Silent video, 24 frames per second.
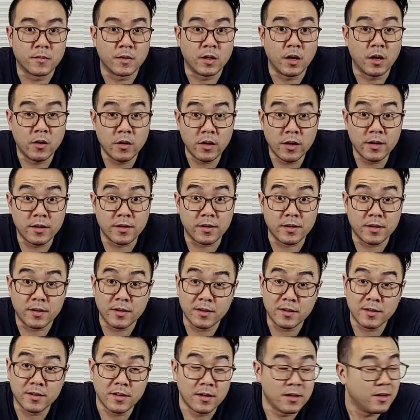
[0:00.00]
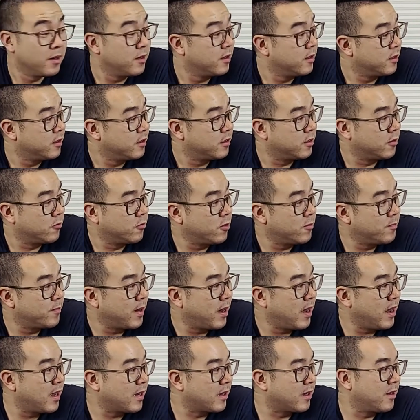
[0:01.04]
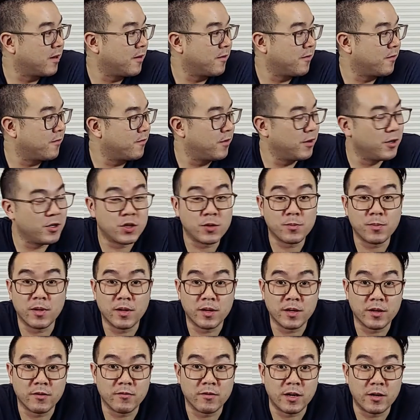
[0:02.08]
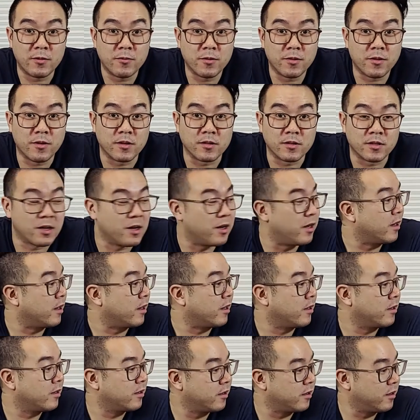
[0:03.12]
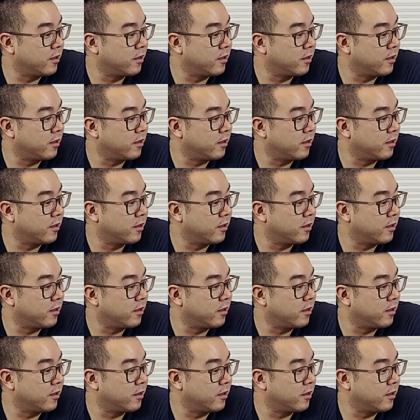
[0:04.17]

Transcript: Alright, so we're back. Finished playing around with this guy.